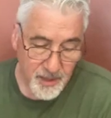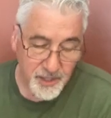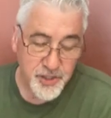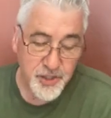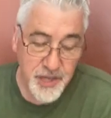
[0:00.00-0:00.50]

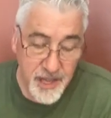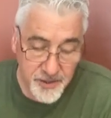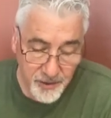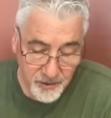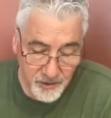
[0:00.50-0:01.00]
it's
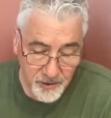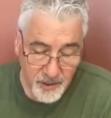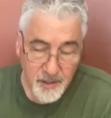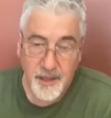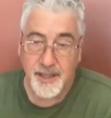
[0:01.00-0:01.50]
gentle,
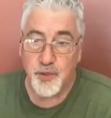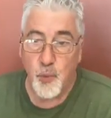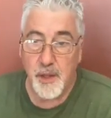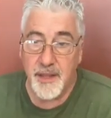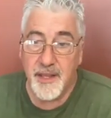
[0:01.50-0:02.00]
it's
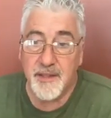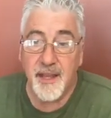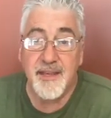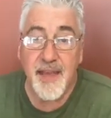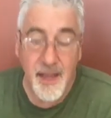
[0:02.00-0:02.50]
willing
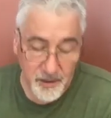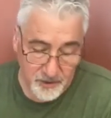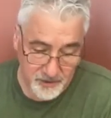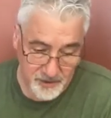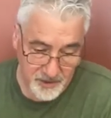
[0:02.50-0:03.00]
to
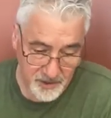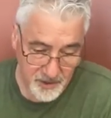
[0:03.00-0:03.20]
yield,